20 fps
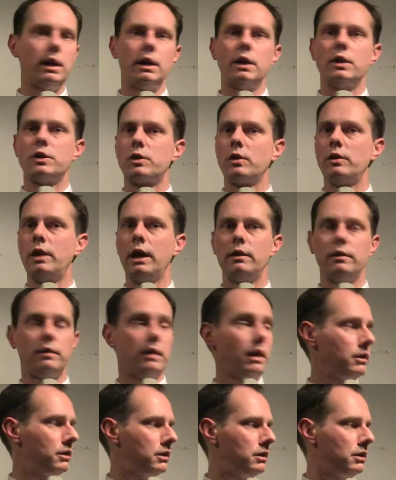So
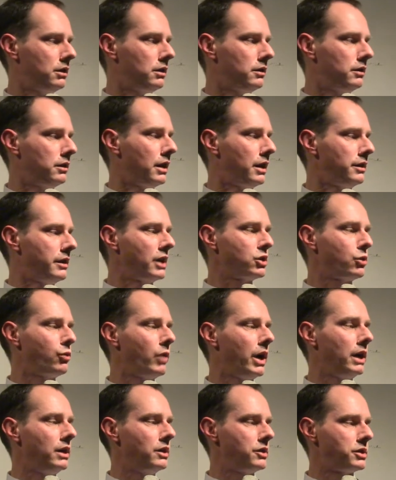that's
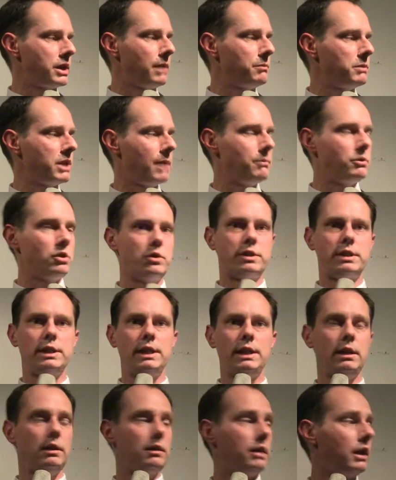why sometimes you
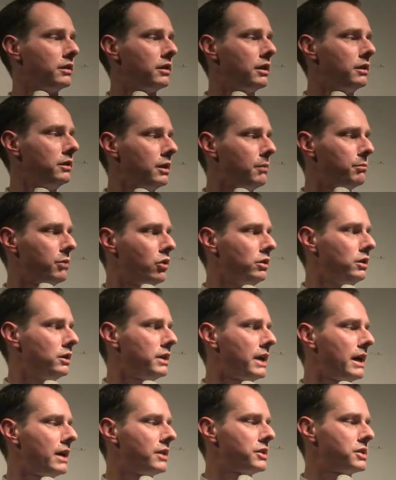see that Napoleon
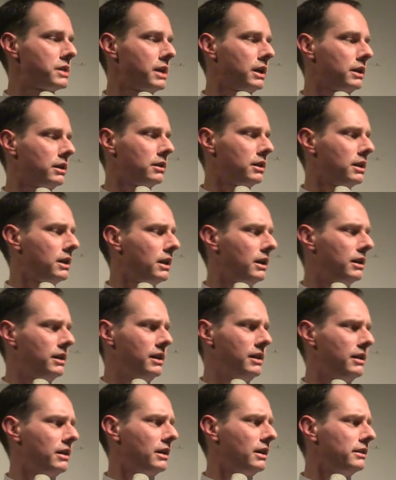has, like,
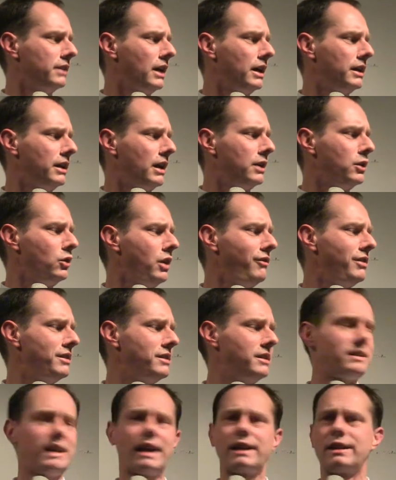I don't know if
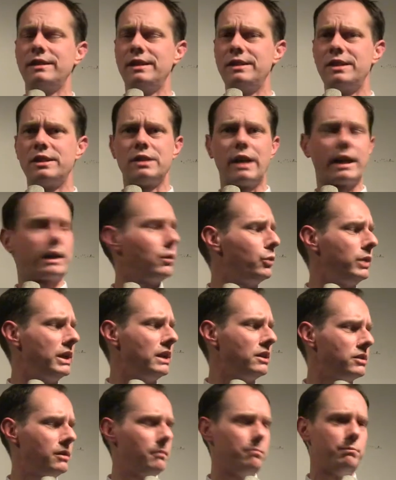this is like a
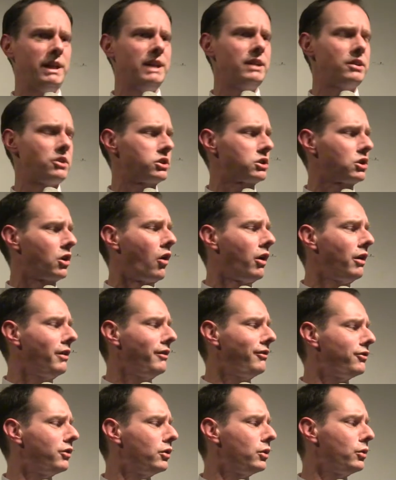real big
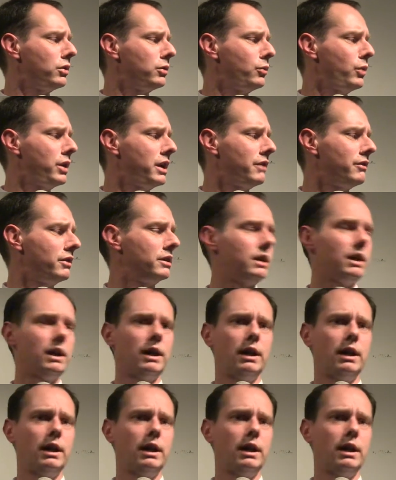scarf or whatever.